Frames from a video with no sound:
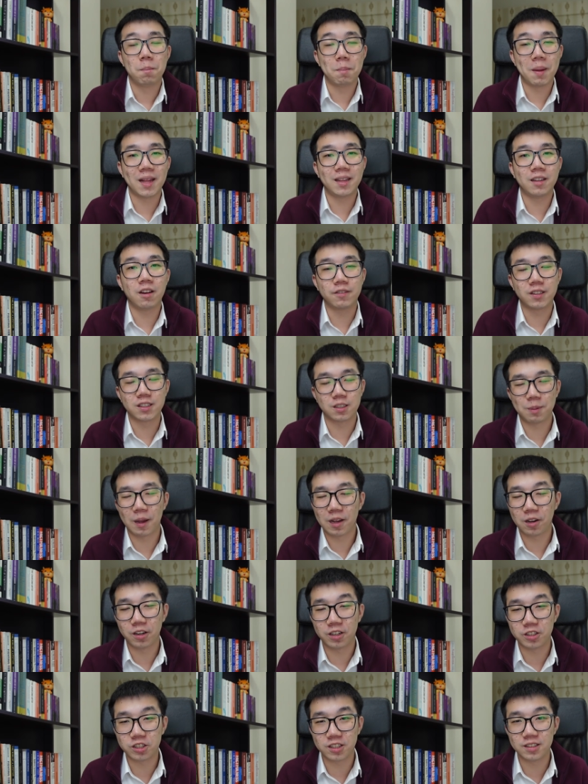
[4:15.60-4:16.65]
Many of the
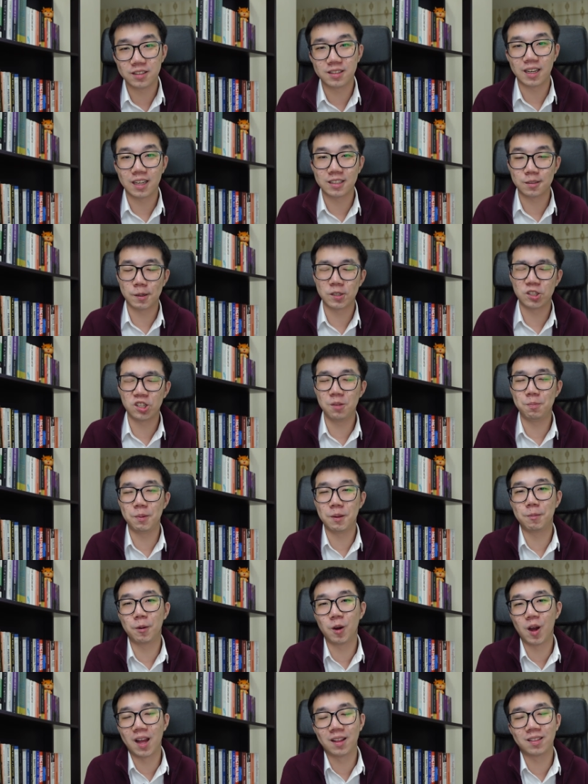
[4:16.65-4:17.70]
speculations, especially
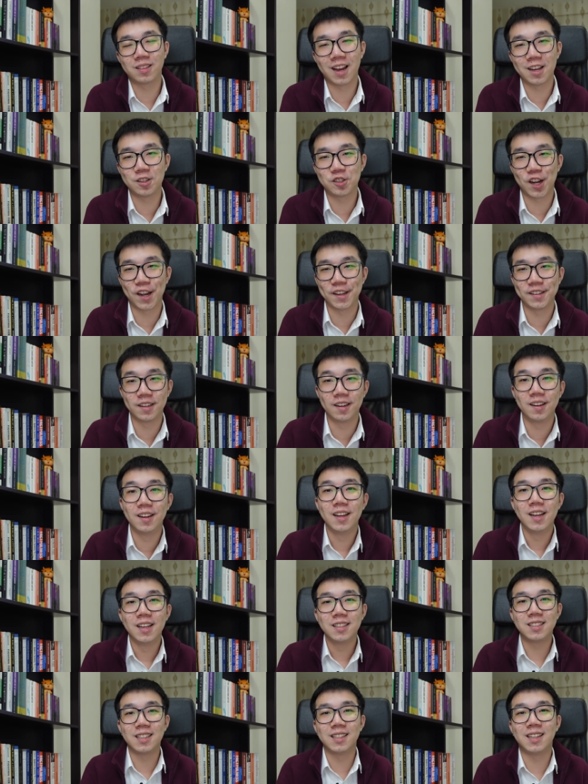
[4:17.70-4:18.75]
people anti-China,
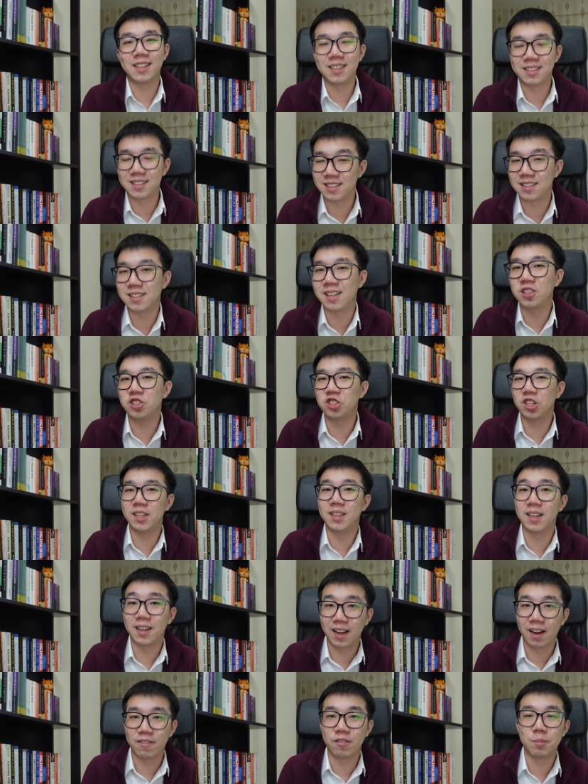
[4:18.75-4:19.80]
say that it's essentially
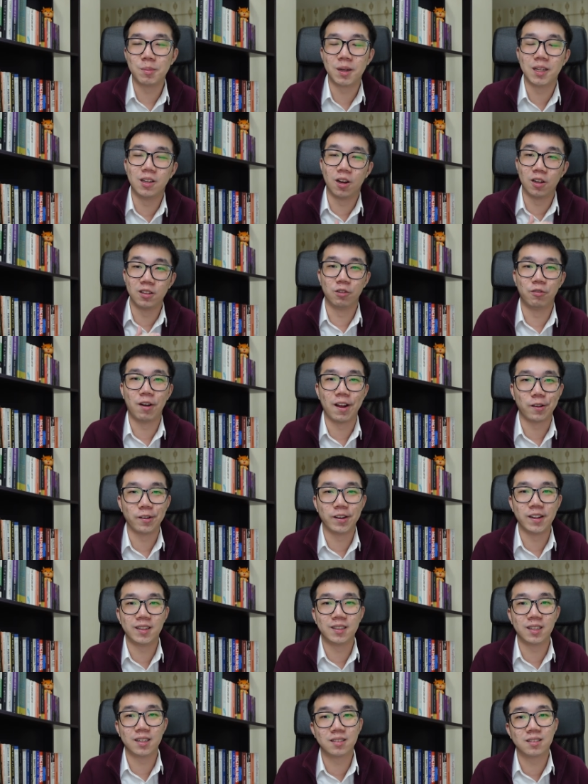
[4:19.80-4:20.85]
the government government or the
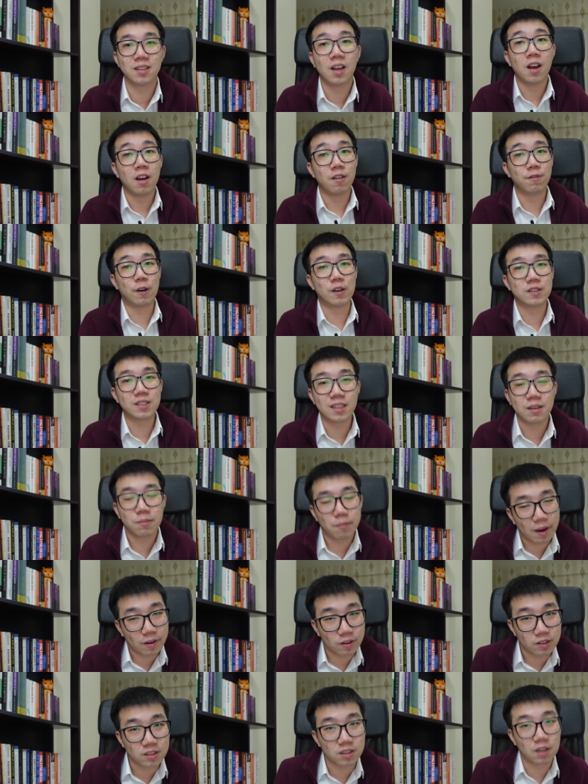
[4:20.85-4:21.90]
regulators, forcing
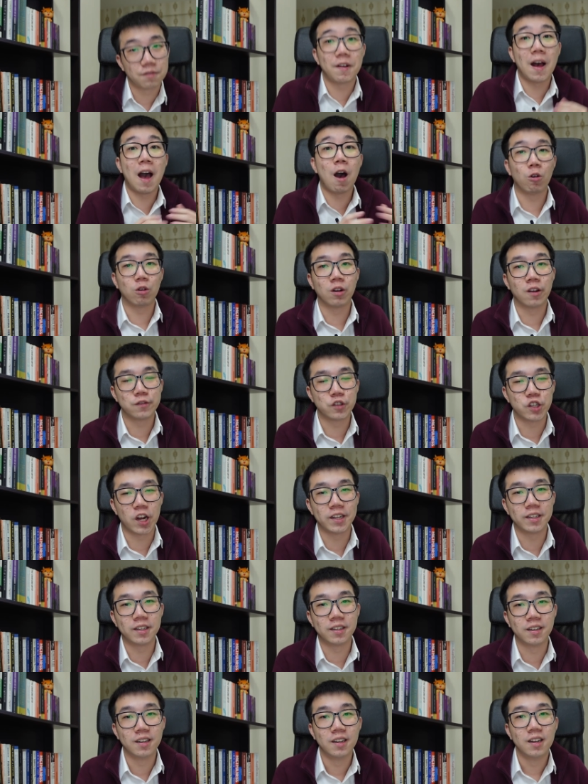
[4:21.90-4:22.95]
Microsoft out of
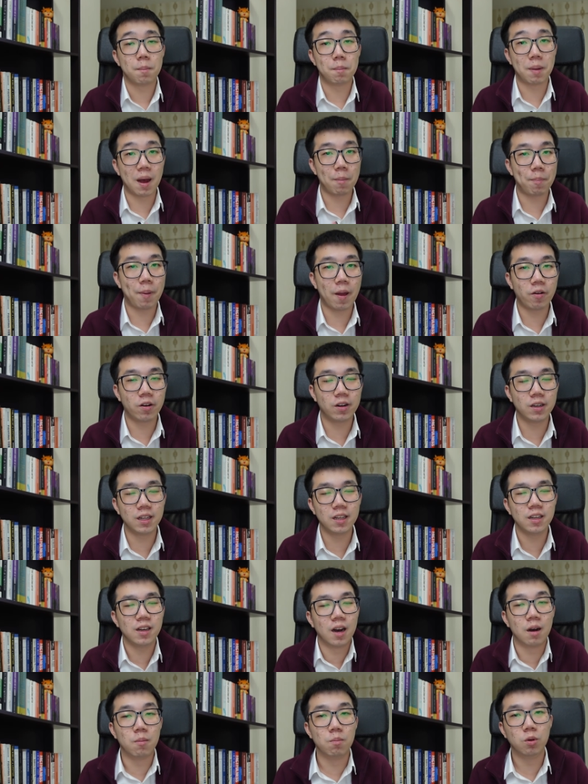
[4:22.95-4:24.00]
China. But
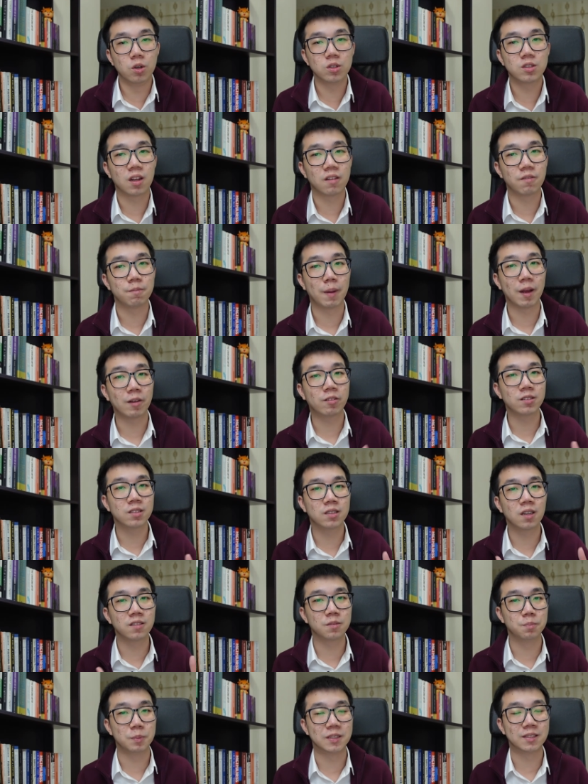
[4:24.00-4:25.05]
apparently, uh, most of
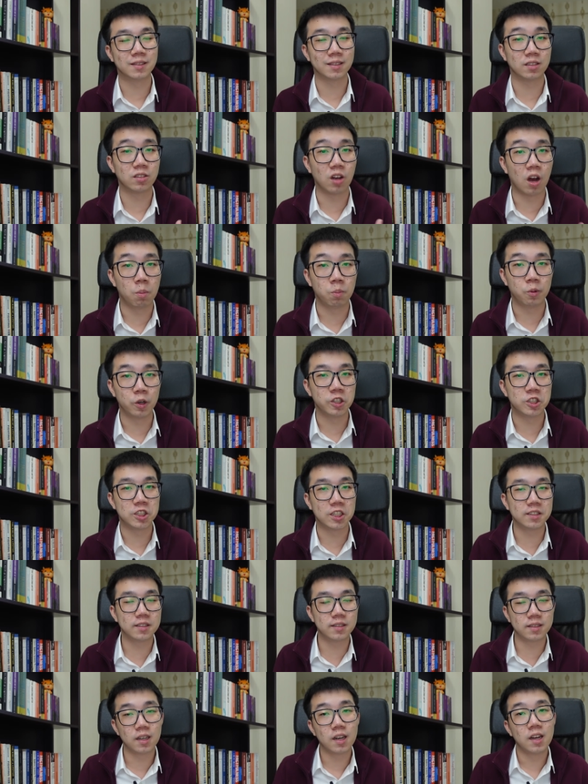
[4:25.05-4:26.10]
Microsoft's business
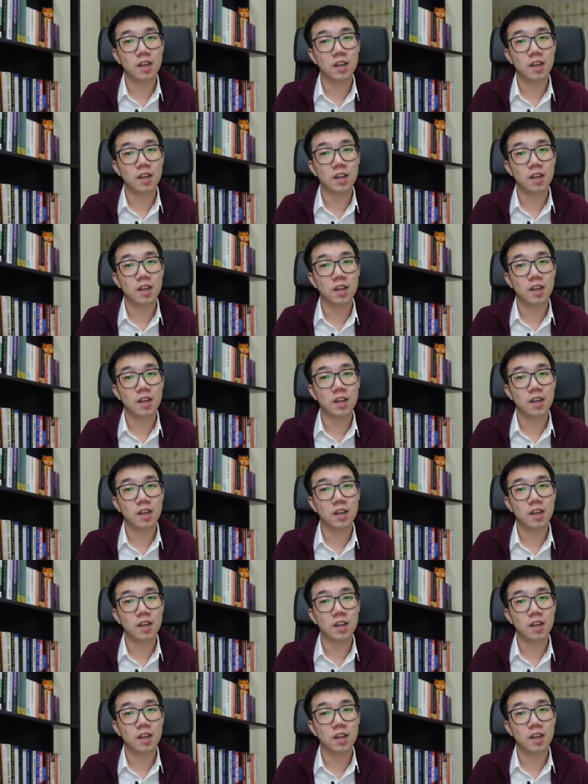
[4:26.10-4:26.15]
operations